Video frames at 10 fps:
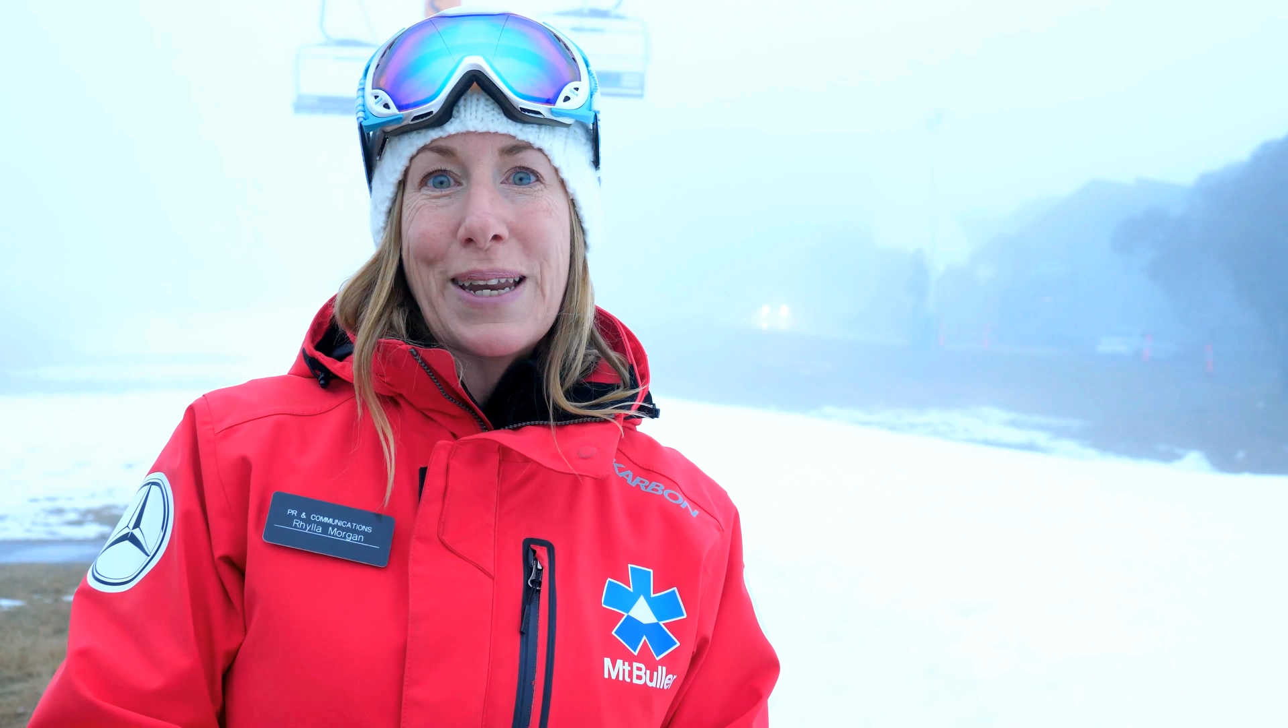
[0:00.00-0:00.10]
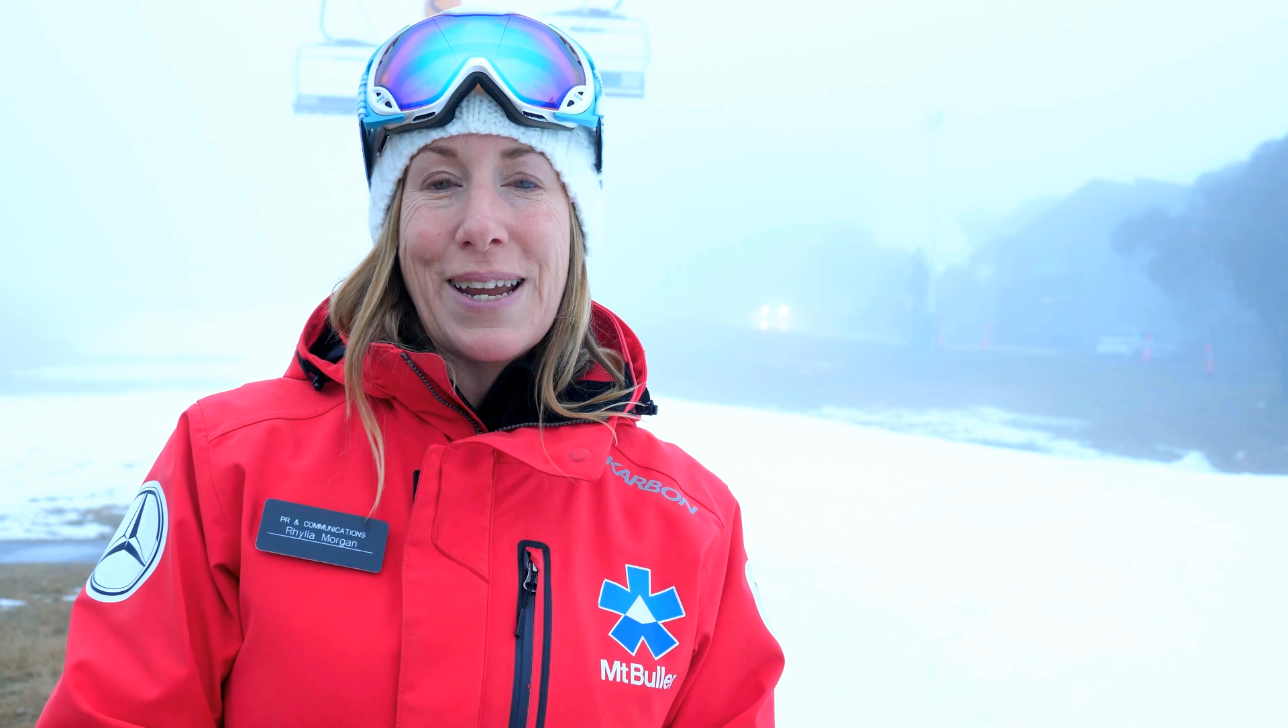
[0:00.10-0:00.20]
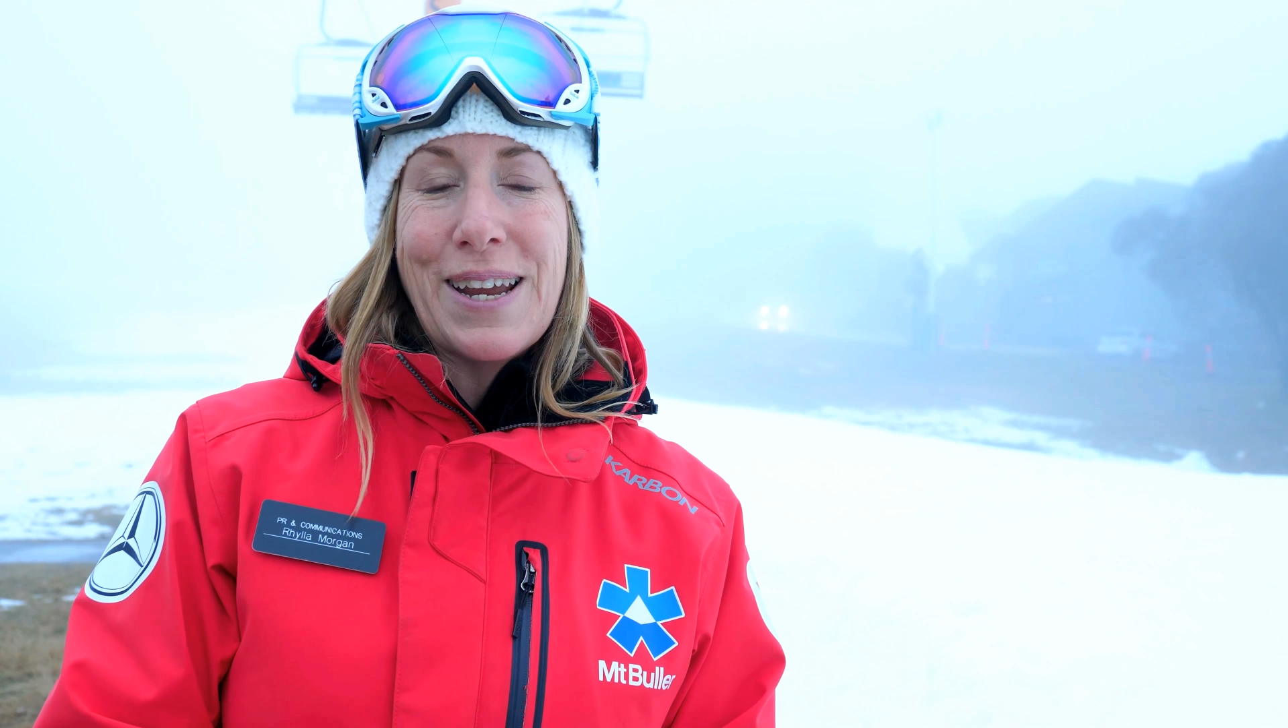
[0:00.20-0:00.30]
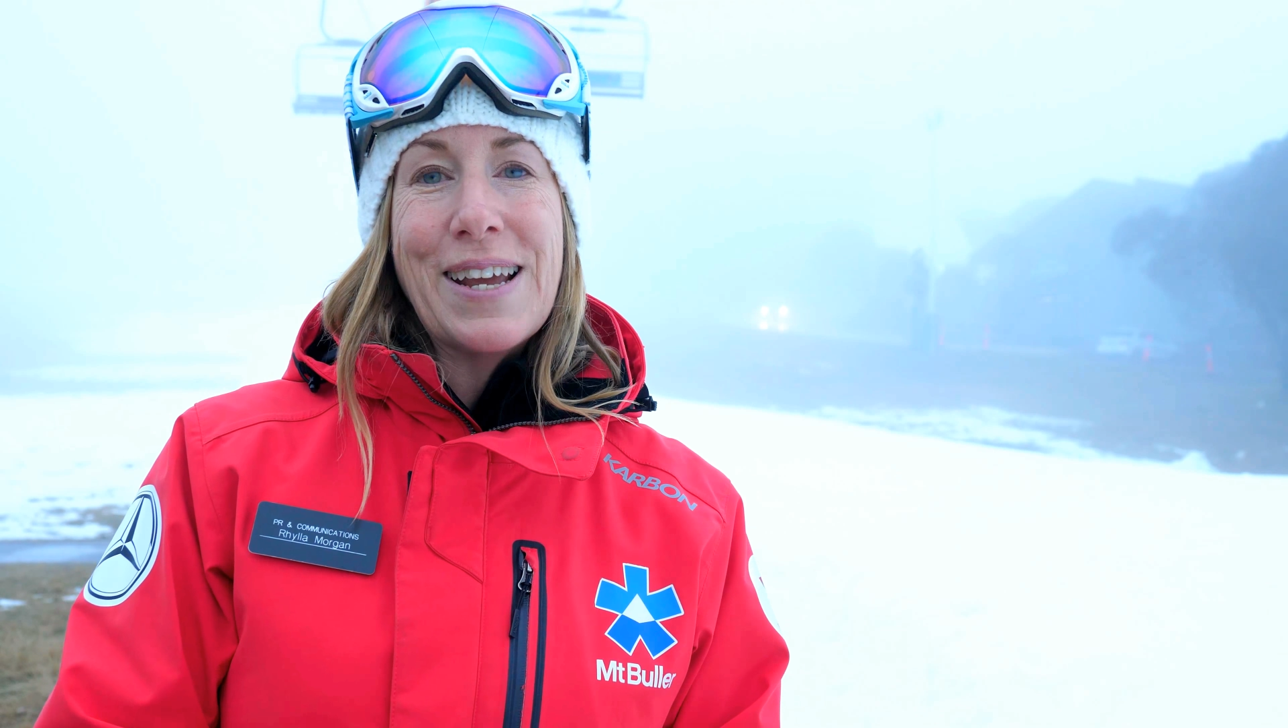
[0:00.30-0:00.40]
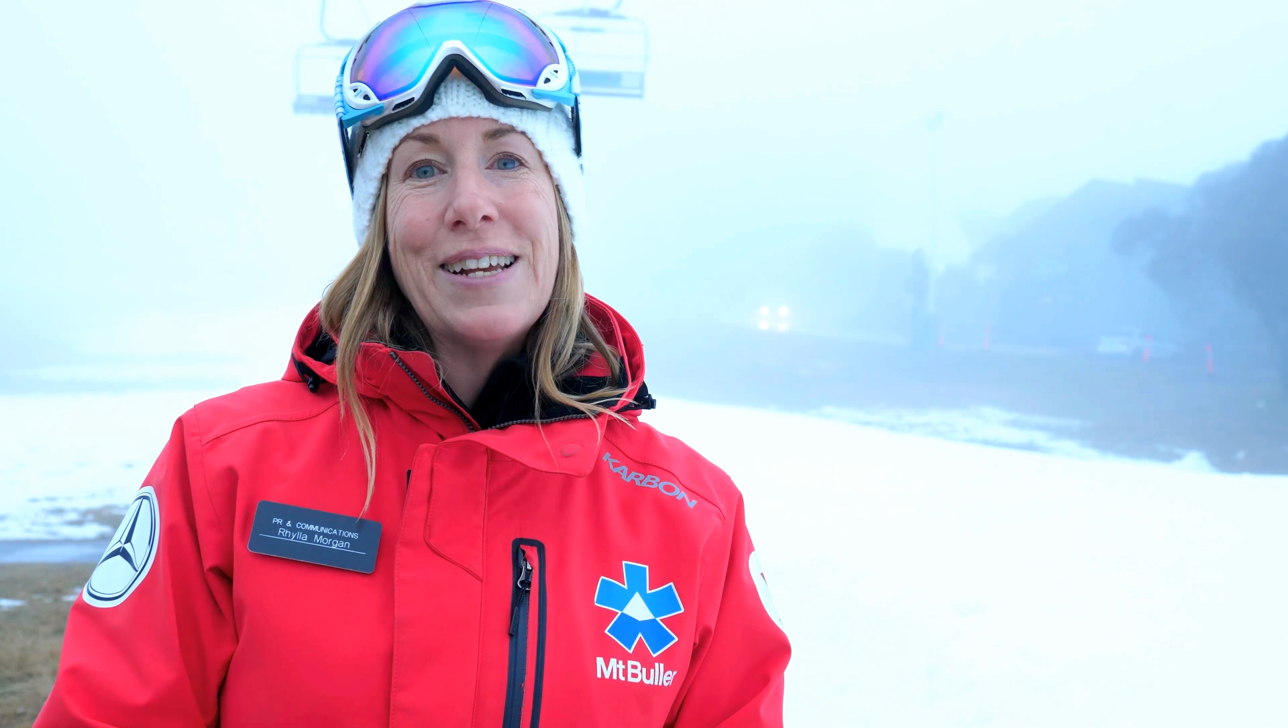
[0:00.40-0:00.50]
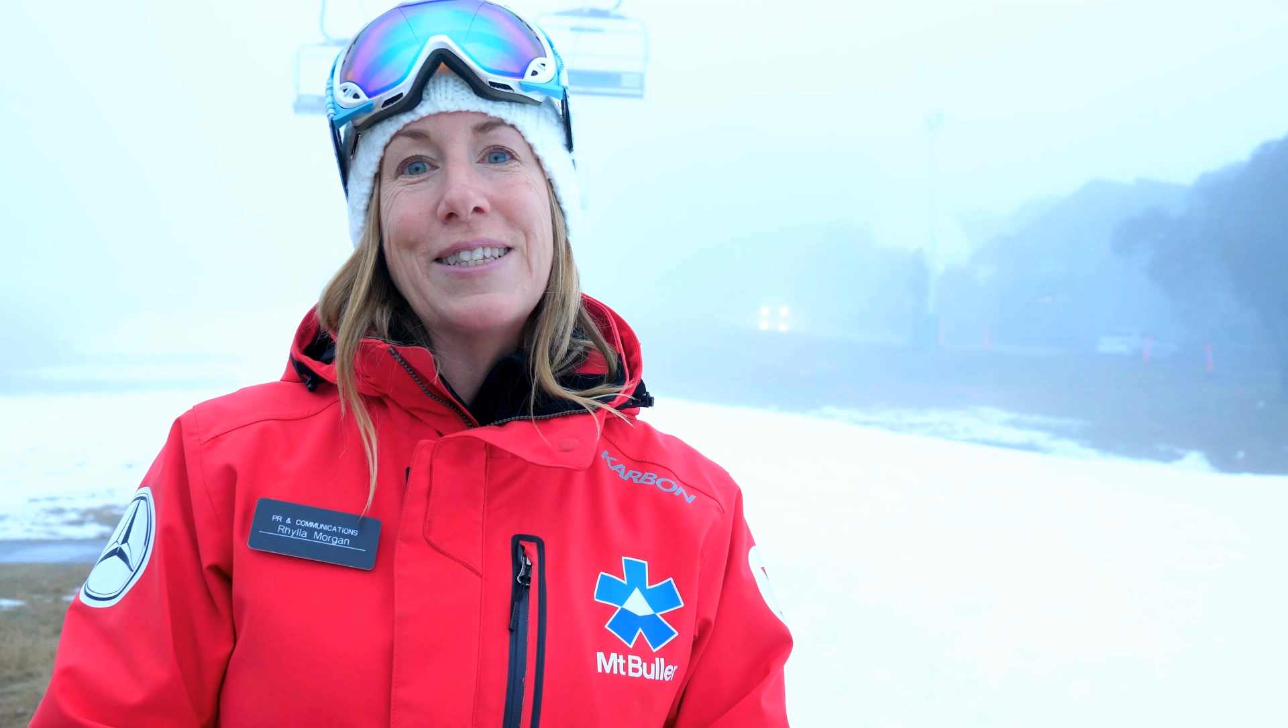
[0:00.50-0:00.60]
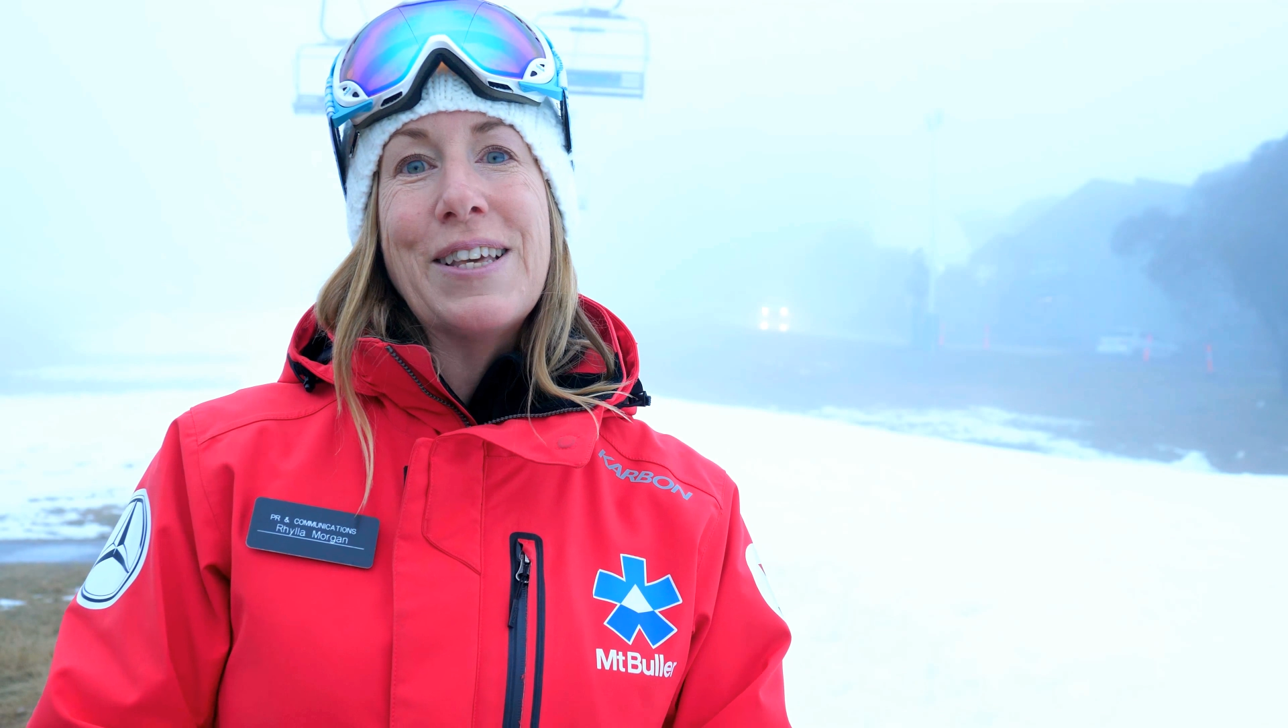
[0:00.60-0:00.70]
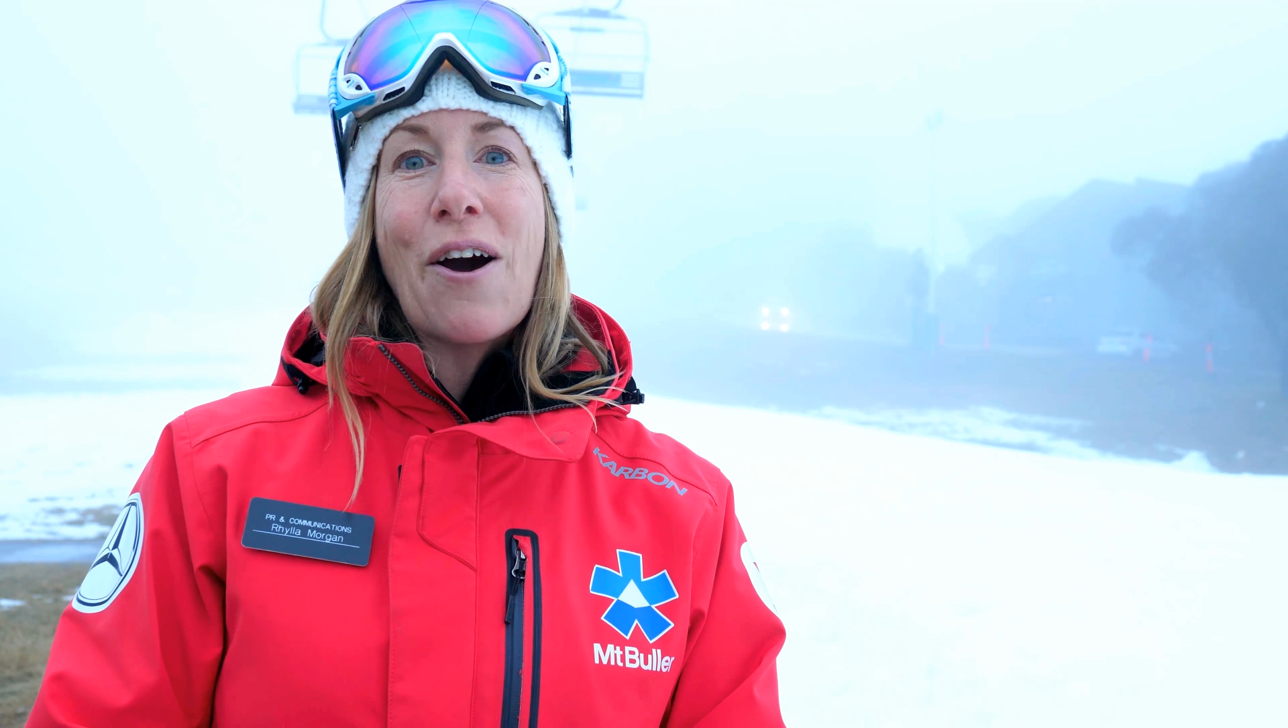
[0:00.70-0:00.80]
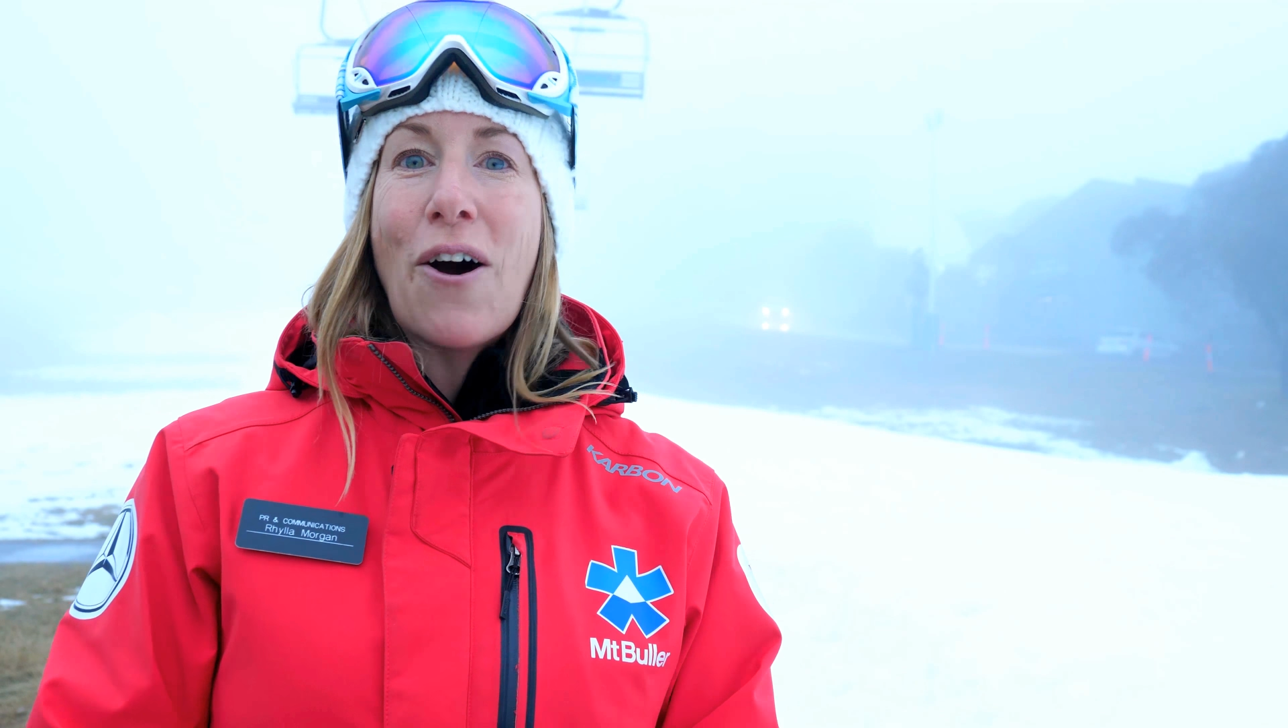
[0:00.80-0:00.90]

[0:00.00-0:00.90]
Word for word: here is the